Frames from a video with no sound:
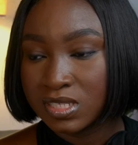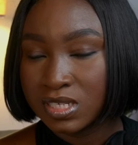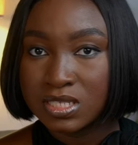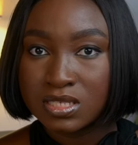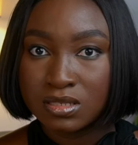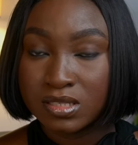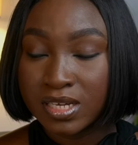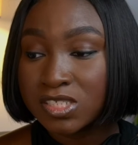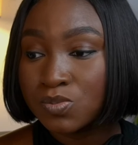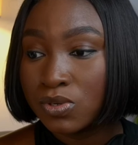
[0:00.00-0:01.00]
that the
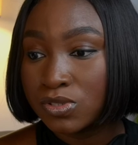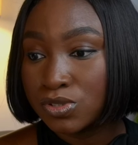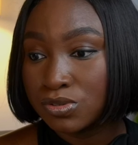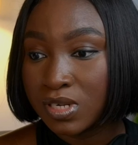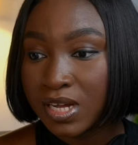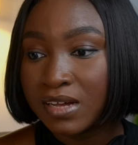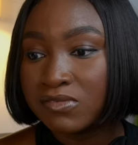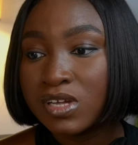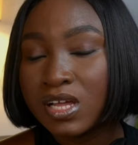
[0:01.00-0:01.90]
dashboard should have.